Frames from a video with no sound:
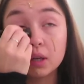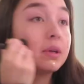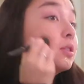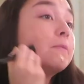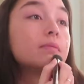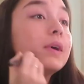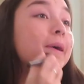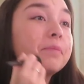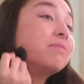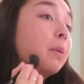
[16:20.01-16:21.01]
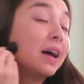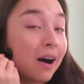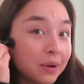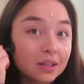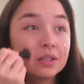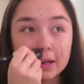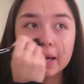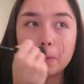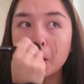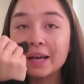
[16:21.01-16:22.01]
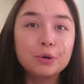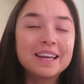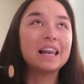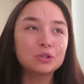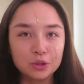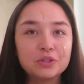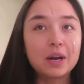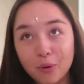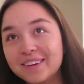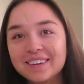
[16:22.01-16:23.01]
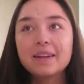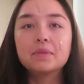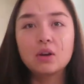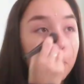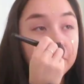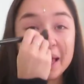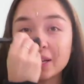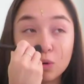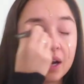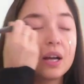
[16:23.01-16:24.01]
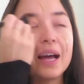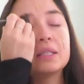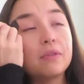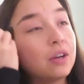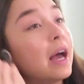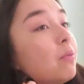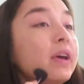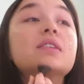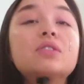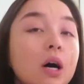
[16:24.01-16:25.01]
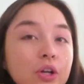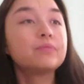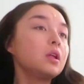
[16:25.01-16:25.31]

I literally could not record. I was speaking, but then I'm listening back, and it was literally awful. No one wants to listen to that.